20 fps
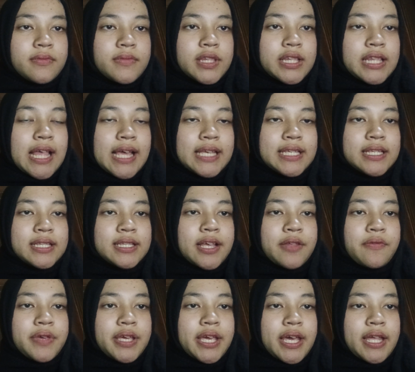lesson
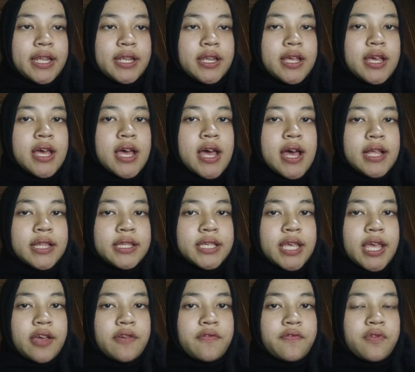that we can
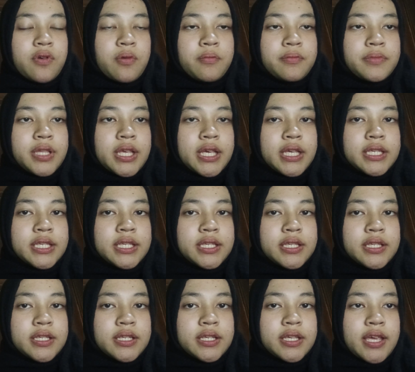take from
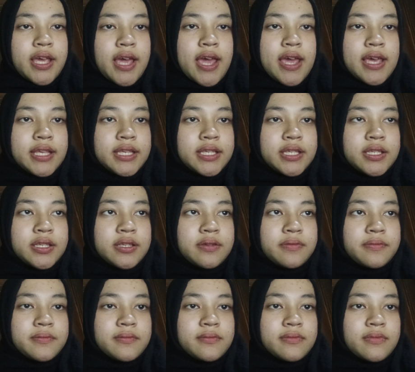this case,
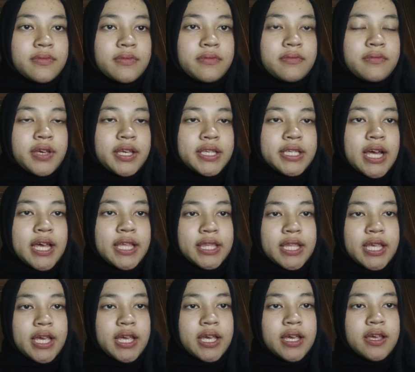because I
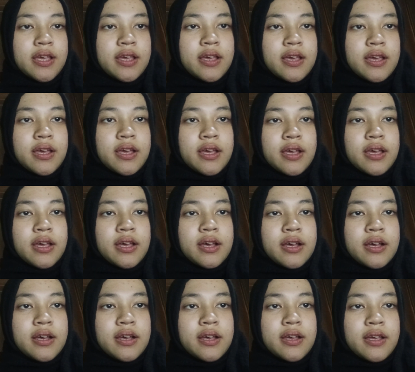think
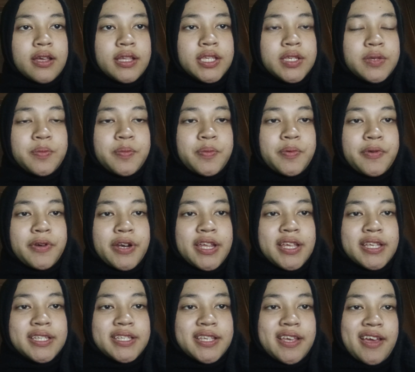it's
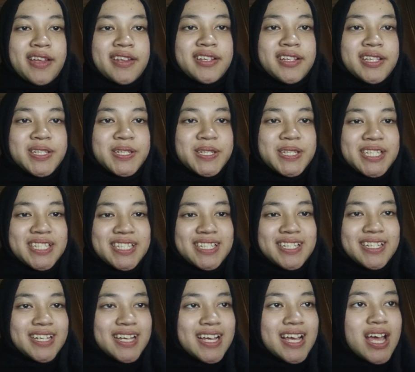pretty scandalous.
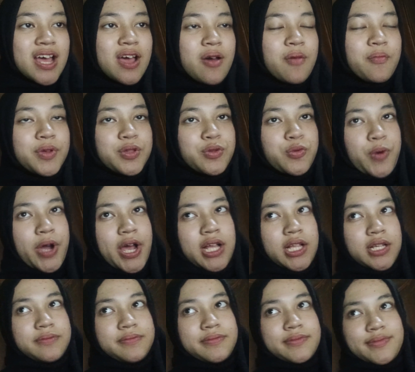But
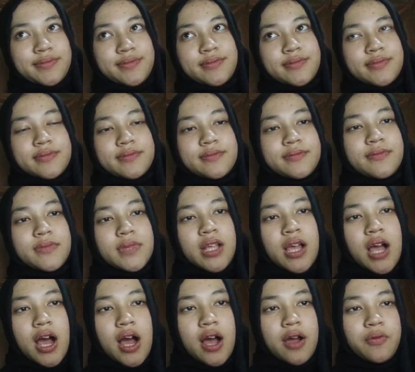well,
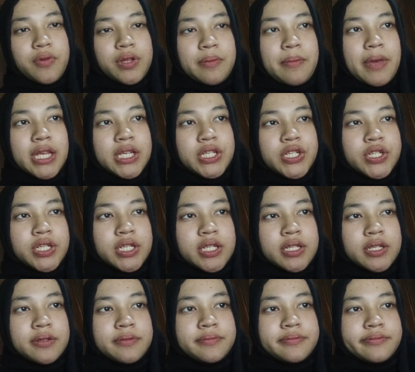I will
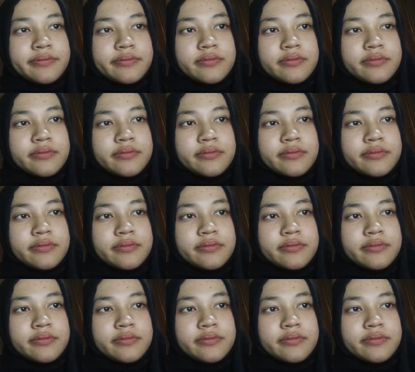mention